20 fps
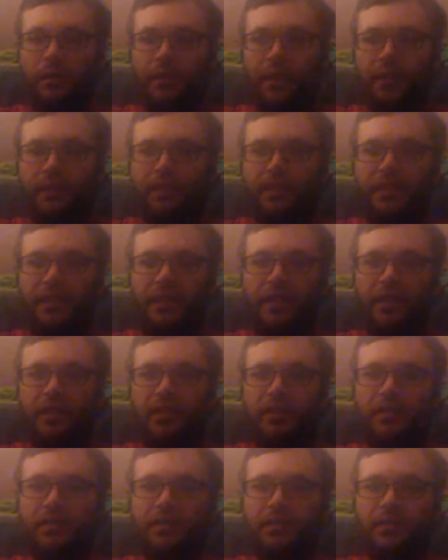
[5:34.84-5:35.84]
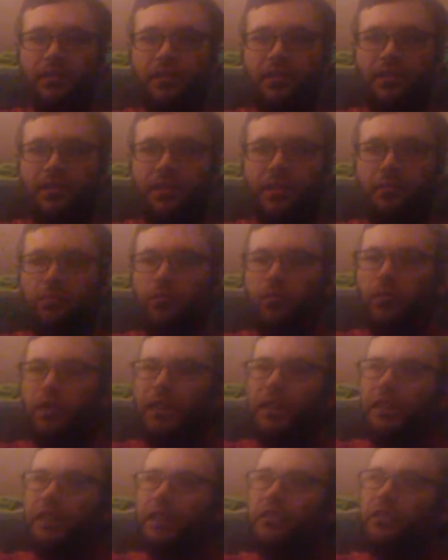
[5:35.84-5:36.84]
I think
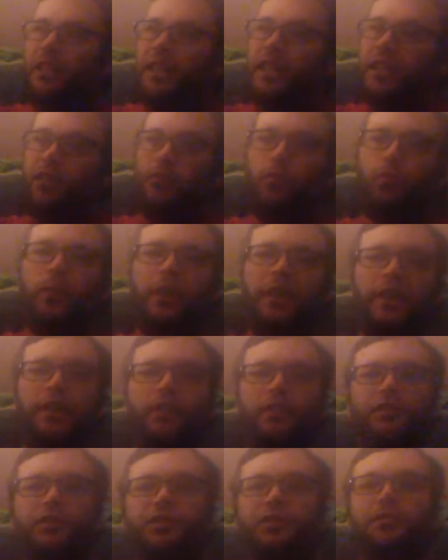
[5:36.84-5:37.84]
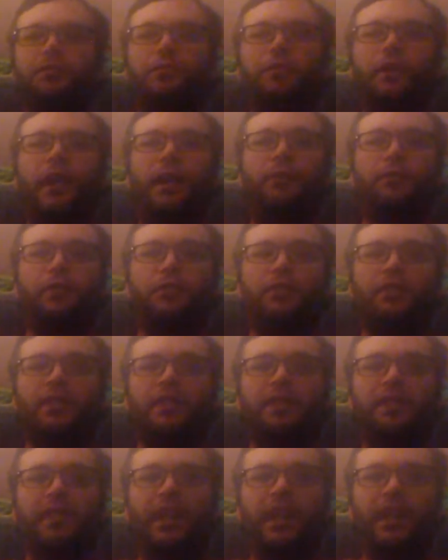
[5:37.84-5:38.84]
somewhere like a week or two after the
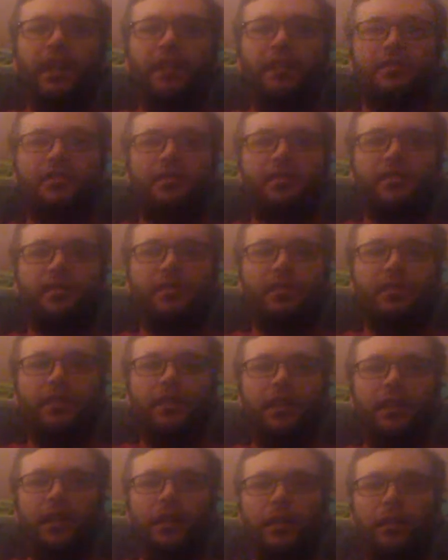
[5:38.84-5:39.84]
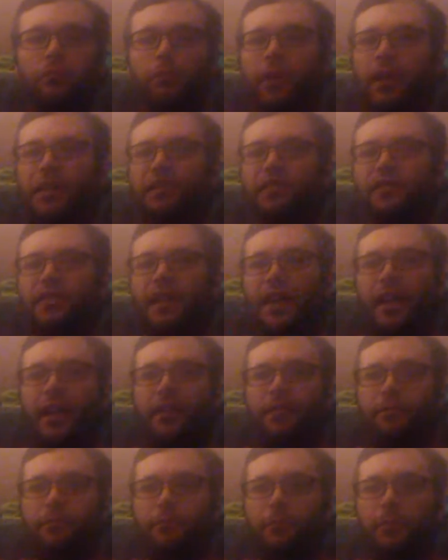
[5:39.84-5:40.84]
dance, my
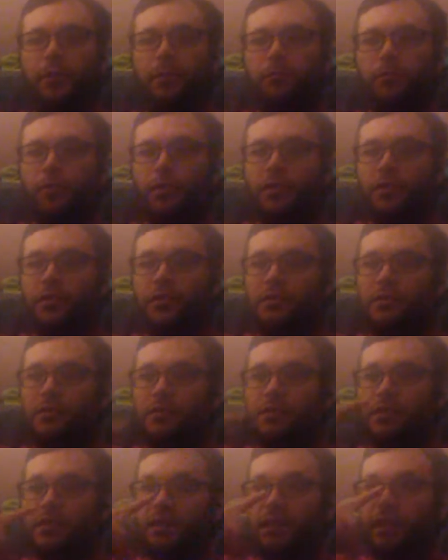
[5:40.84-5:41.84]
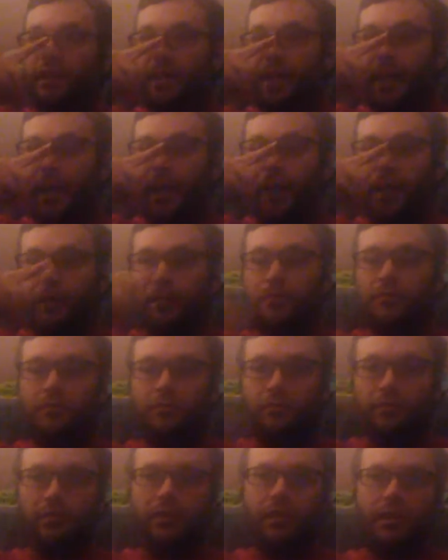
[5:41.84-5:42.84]
staff member at
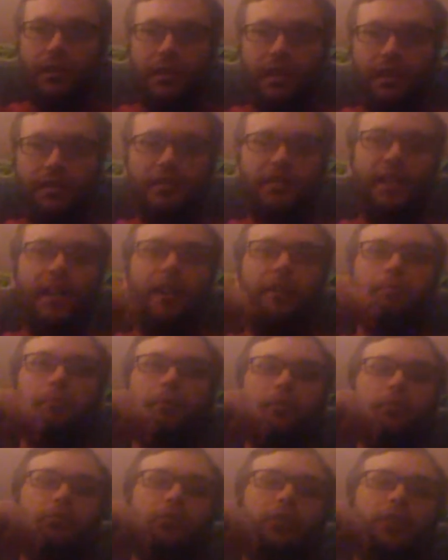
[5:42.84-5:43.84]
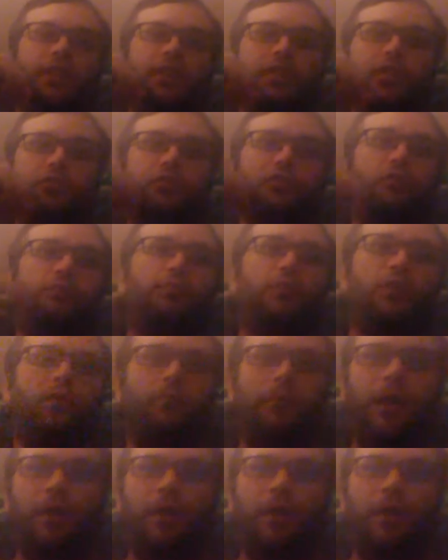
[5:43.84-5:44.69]
the lead staff member at the group home